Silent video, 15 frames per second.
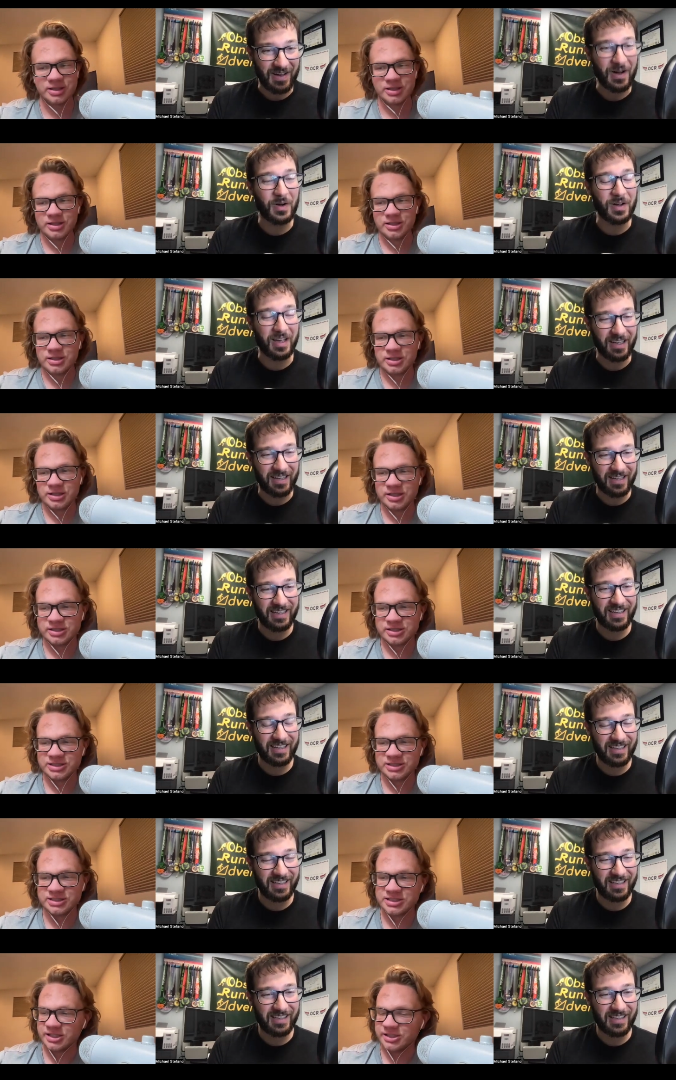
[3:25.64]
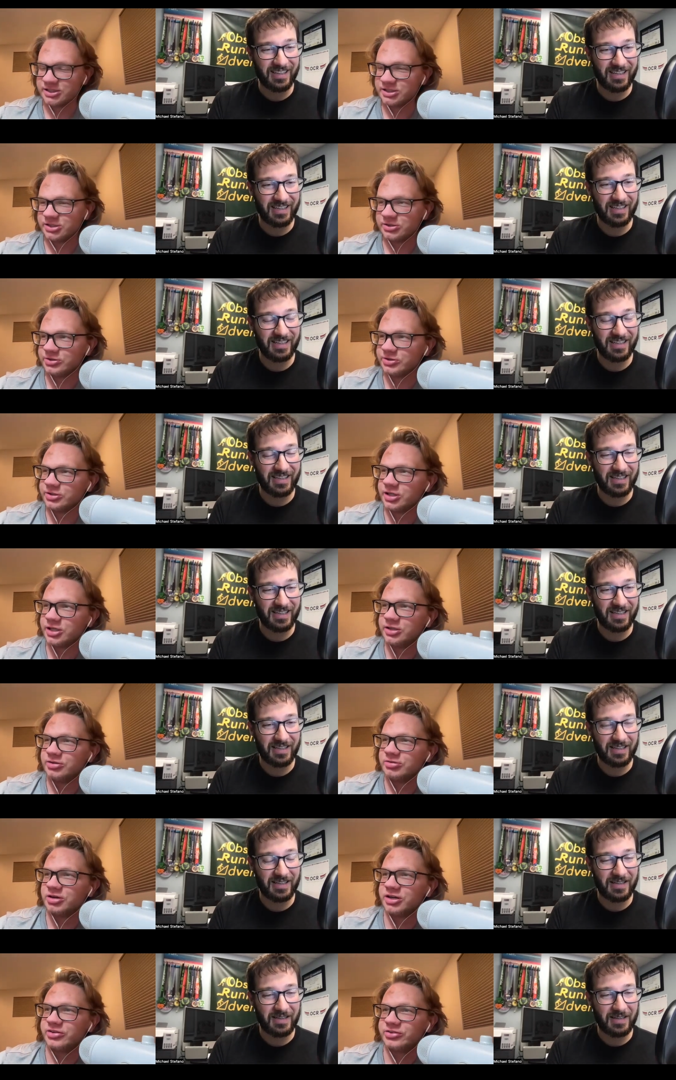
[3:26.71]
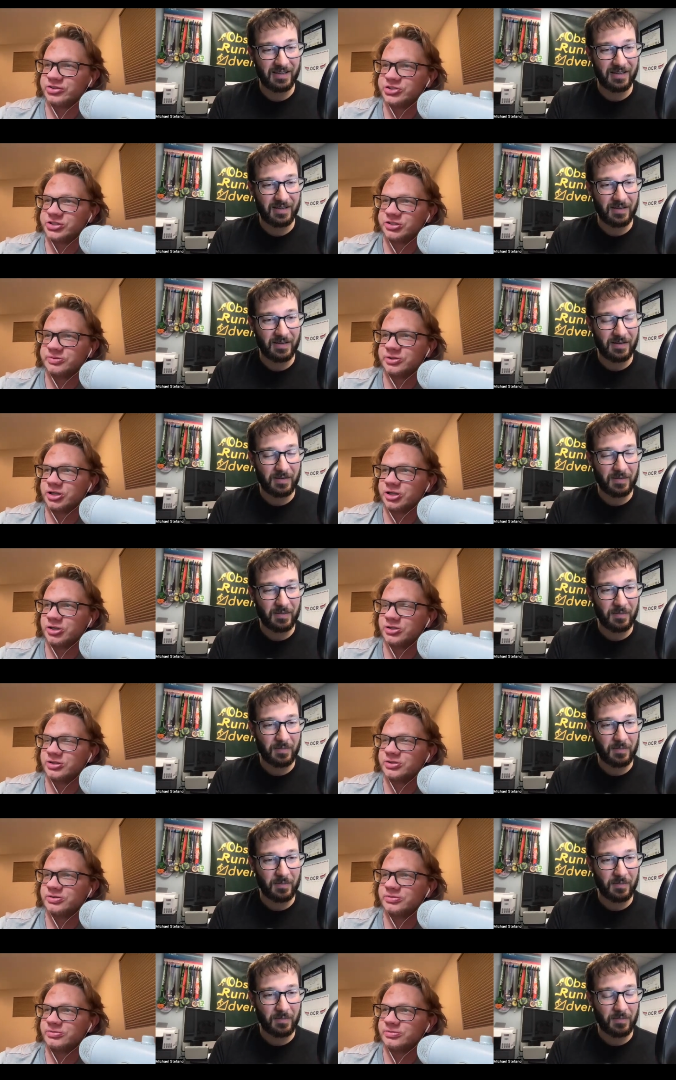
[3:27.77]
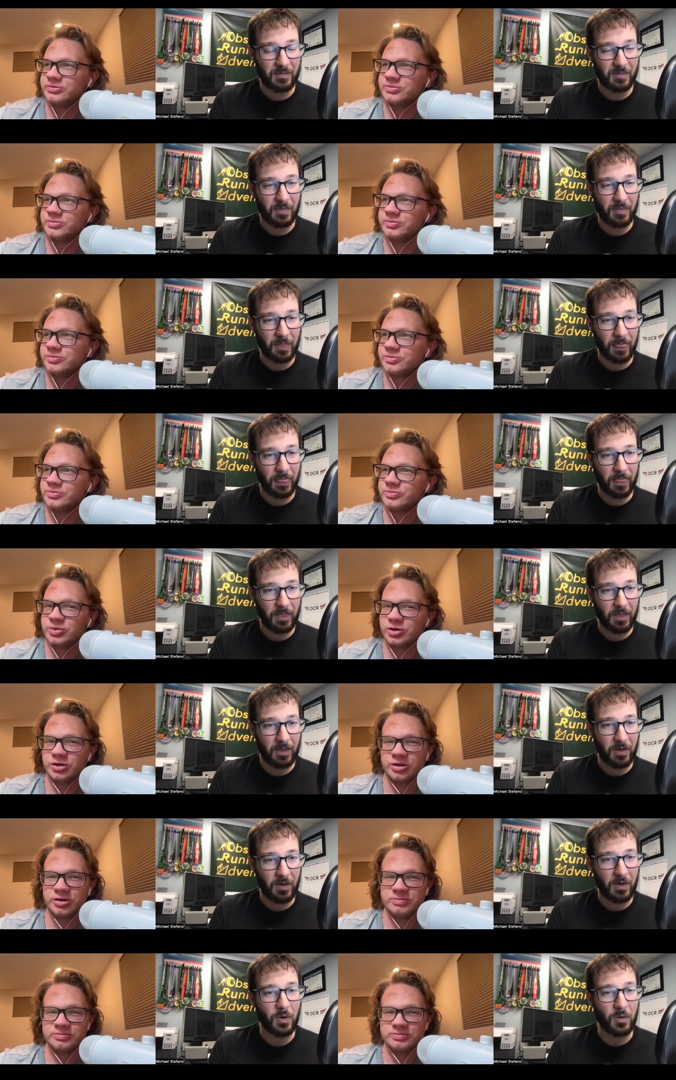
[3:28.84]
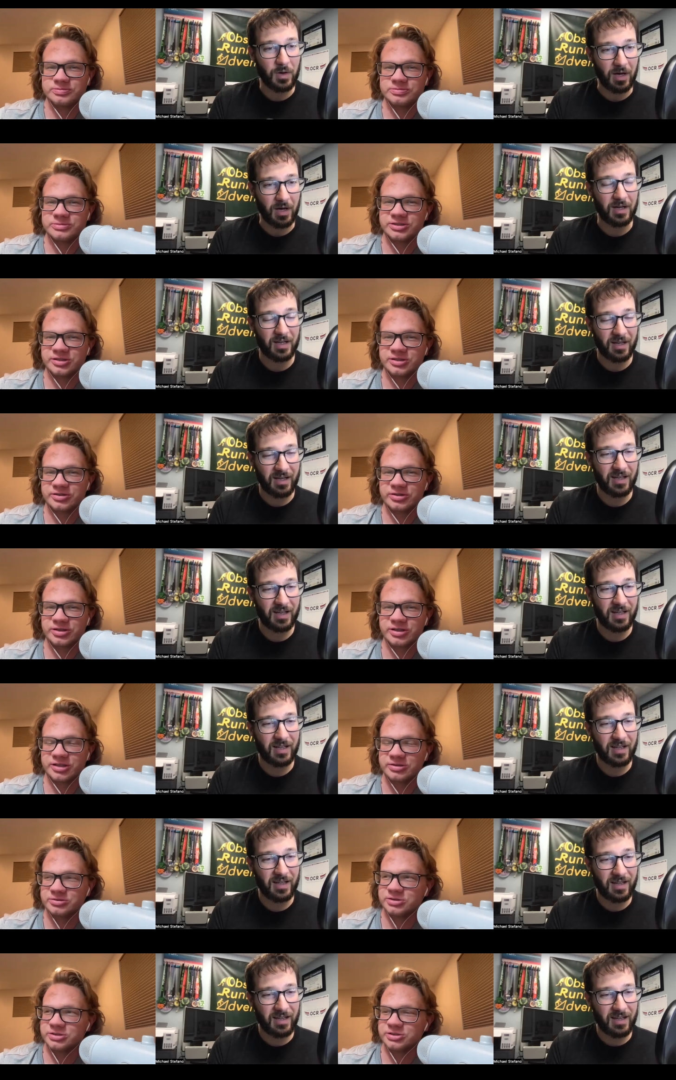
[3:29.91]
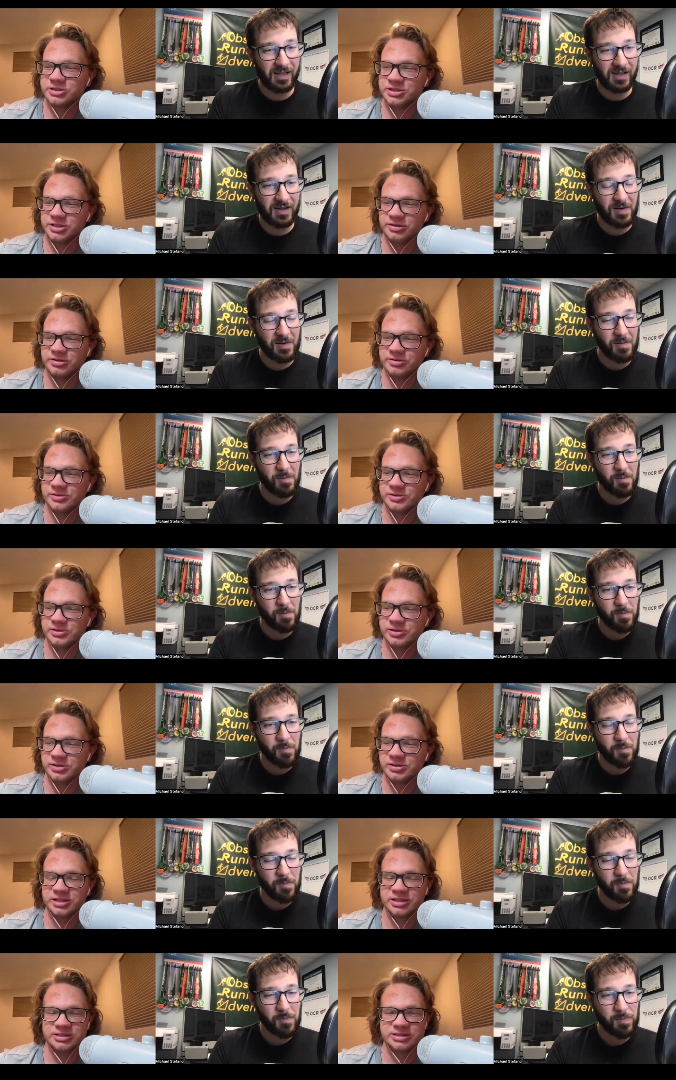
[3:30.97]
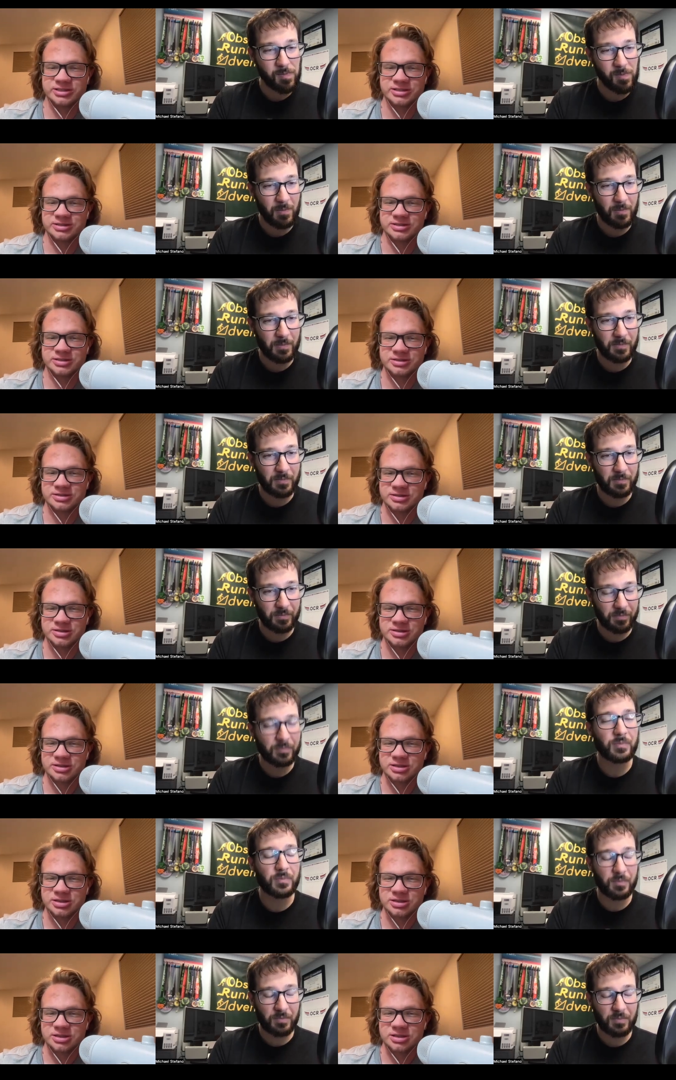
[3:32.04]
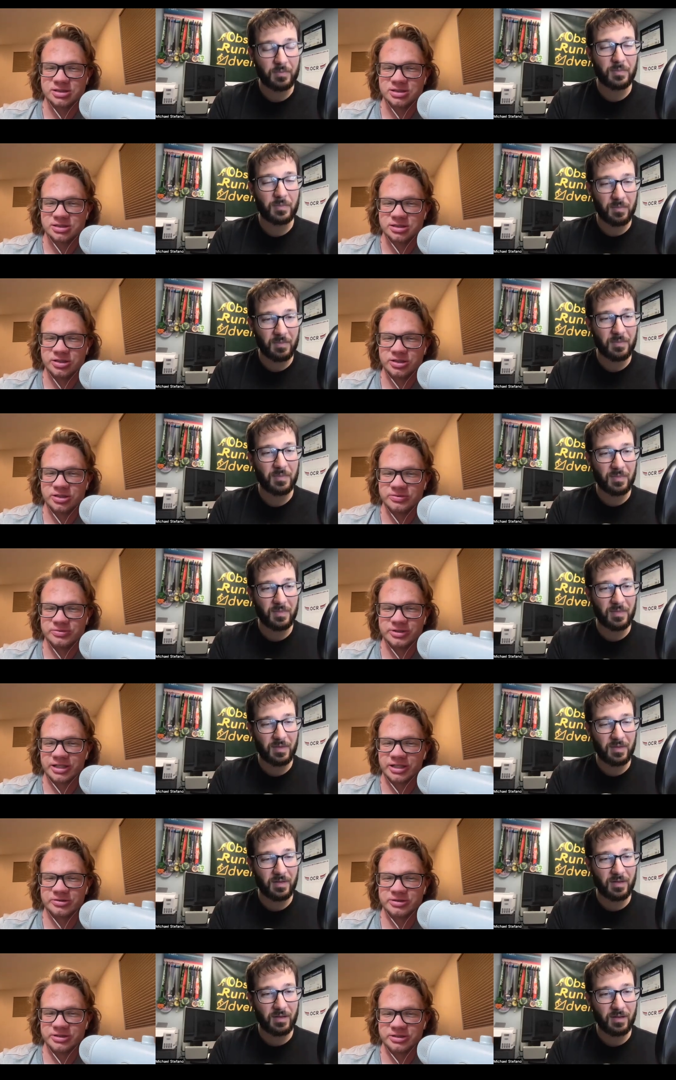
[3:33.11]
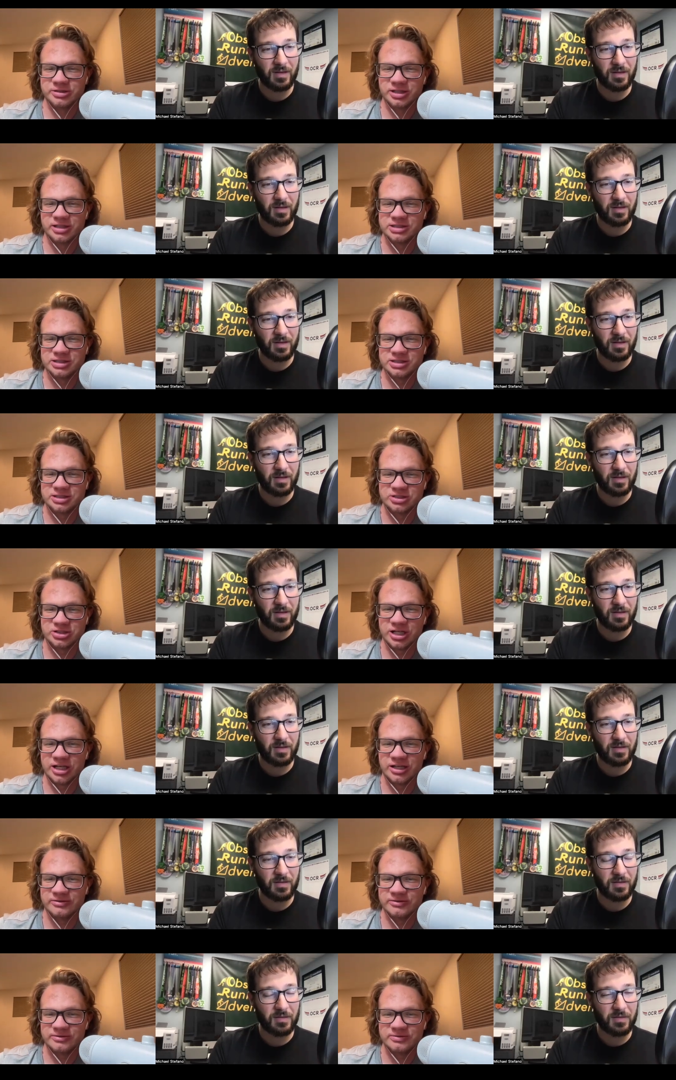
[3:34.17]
Speaker 1: Okay. I decided to go the non-licensure part. Okay. I was like, I don't really need the license. Like I don't need a license to drive.